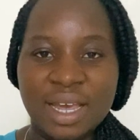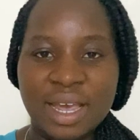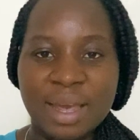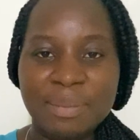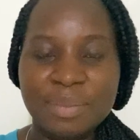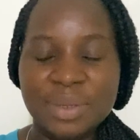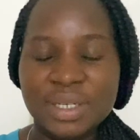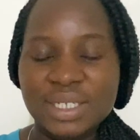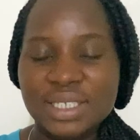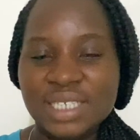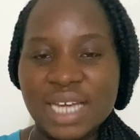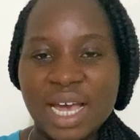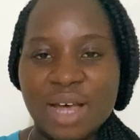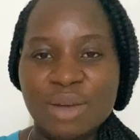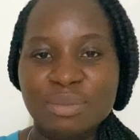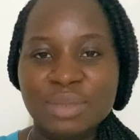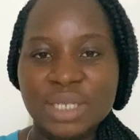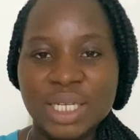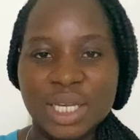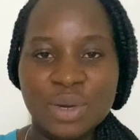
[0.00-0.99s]
Put it
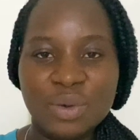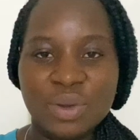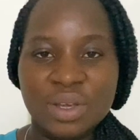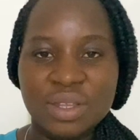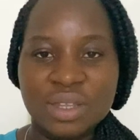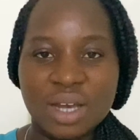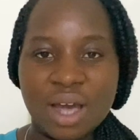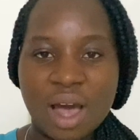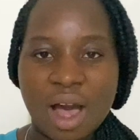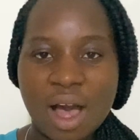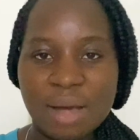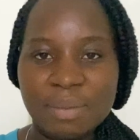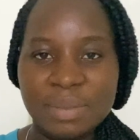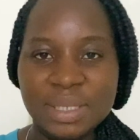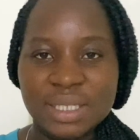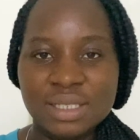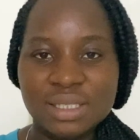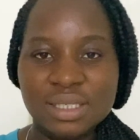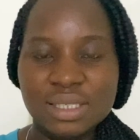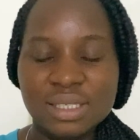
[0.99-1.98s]
down below in the
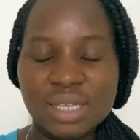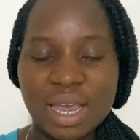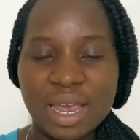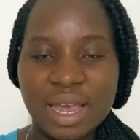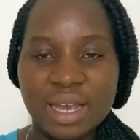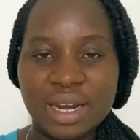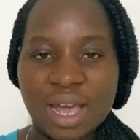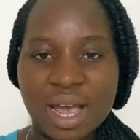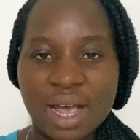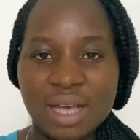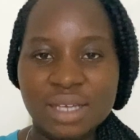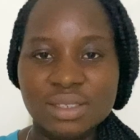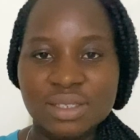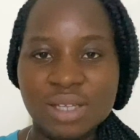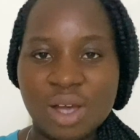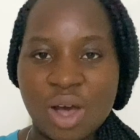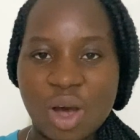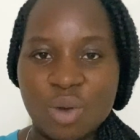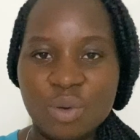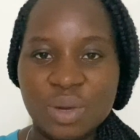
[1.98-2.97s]
comments. And as
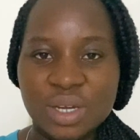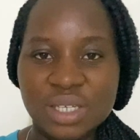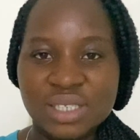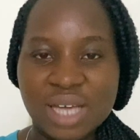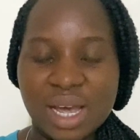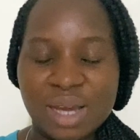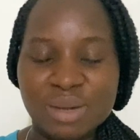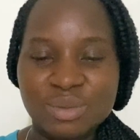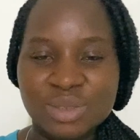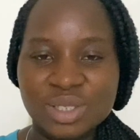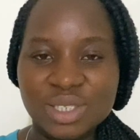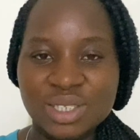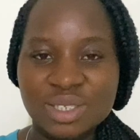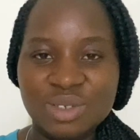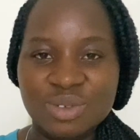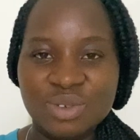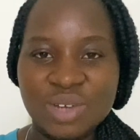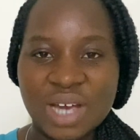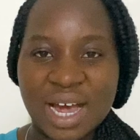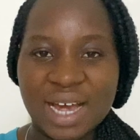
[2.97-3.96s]
always, I will see
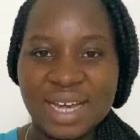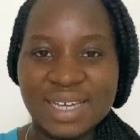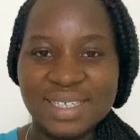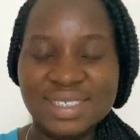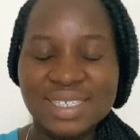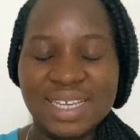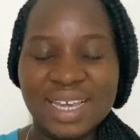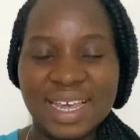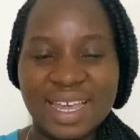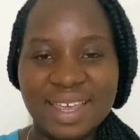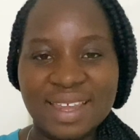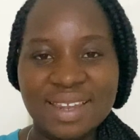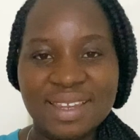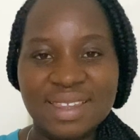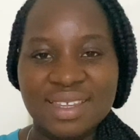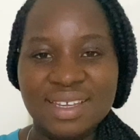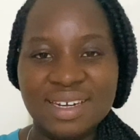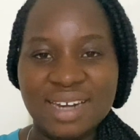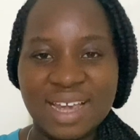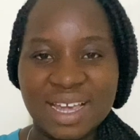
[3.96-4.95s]
you guys in
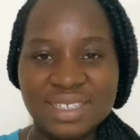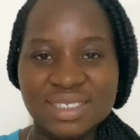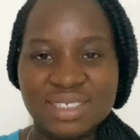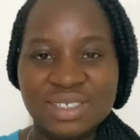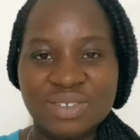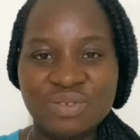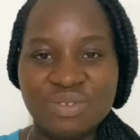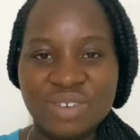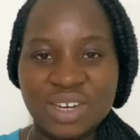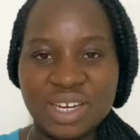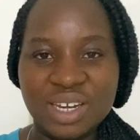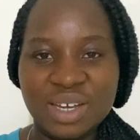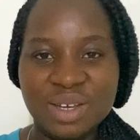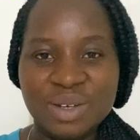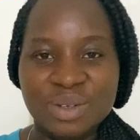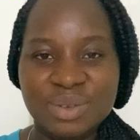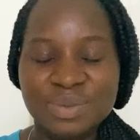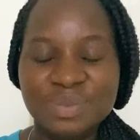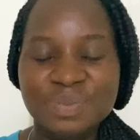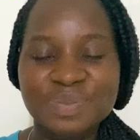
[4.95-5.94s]
the next
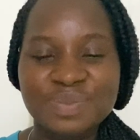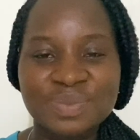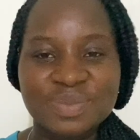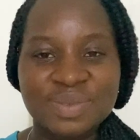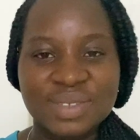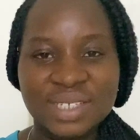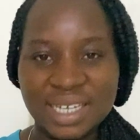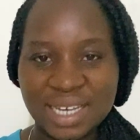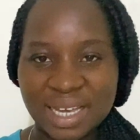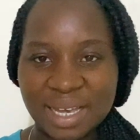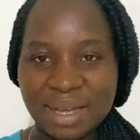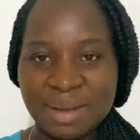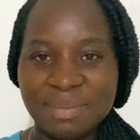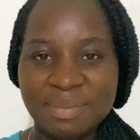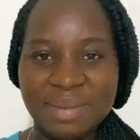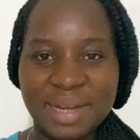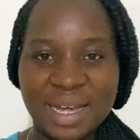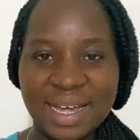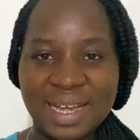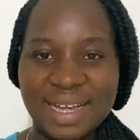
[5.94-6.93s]
video.
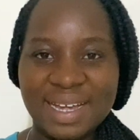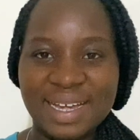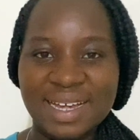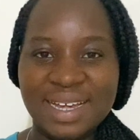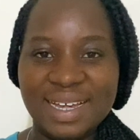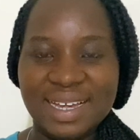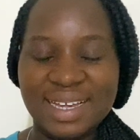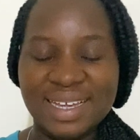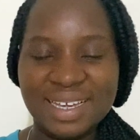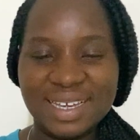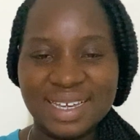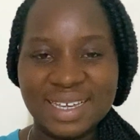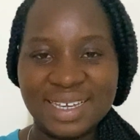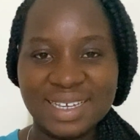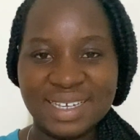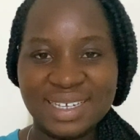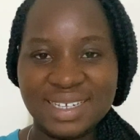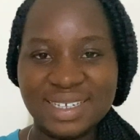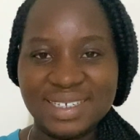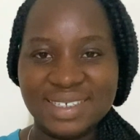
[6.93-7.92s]

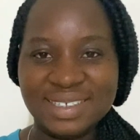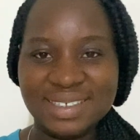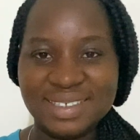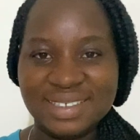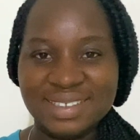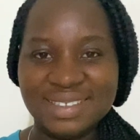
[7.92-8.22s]
Bye.